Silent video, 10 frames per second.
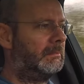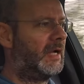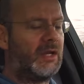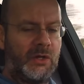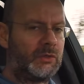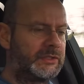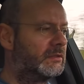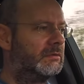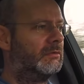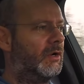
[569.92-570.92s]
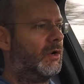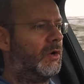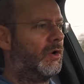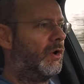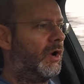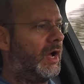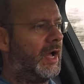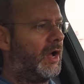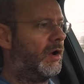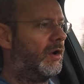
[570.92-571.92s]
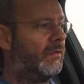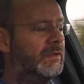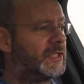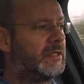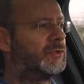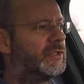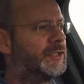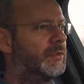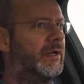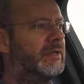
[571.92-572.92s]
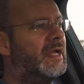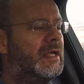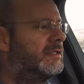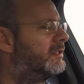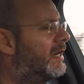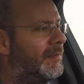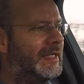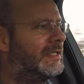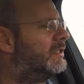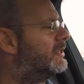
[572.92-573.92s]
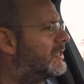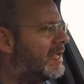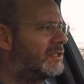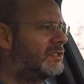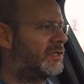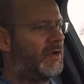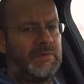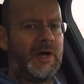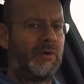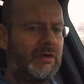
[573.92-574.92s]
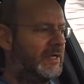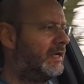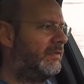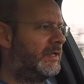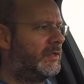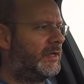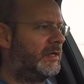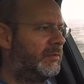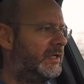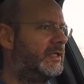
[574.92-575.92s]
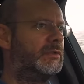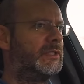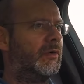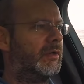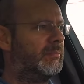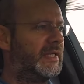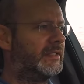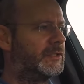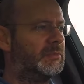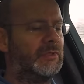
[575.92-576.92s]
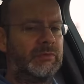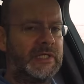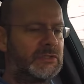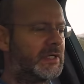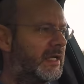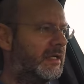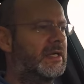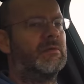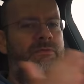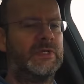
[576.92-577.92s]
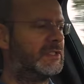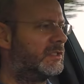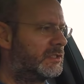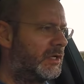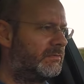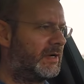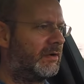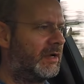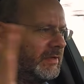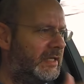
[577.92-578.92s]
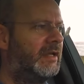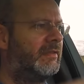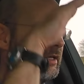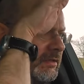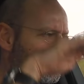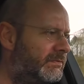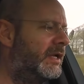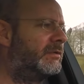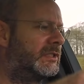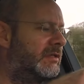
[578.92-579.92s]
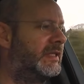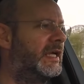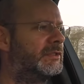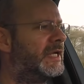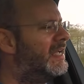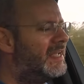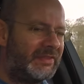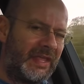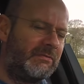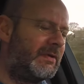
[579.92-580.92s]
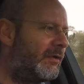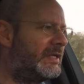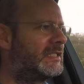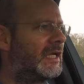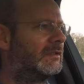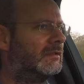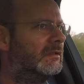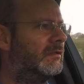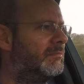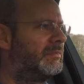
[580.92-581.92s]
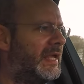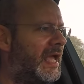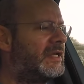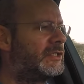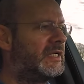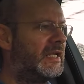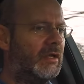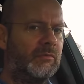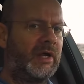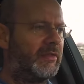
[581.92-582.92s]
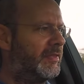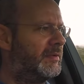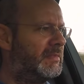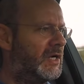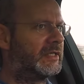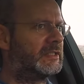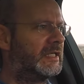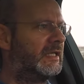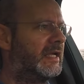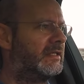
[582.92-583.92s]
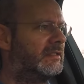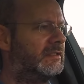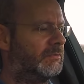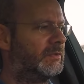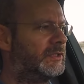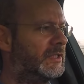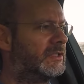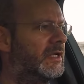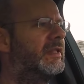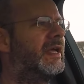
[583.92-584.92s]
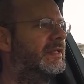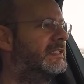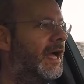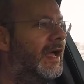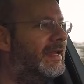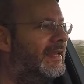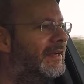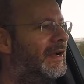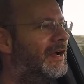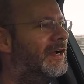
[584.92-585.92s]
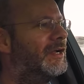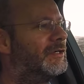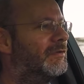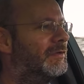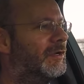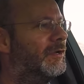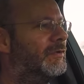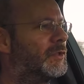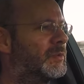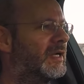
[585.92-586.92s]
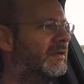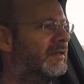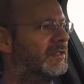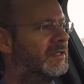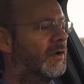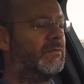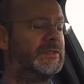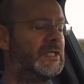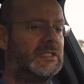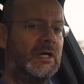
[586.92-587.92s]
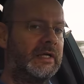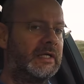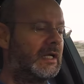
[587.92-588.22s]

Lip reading: a lot on the same stretch of road. Dynamic isn't set so far over here that you'd only want to use it on a billiard smooth racetrack, and comfort isn't so far over here that it floats and everything else. They're very subtle engineer rather than marketing leg differences. So the other day I drove a Volkswagen Golf GTI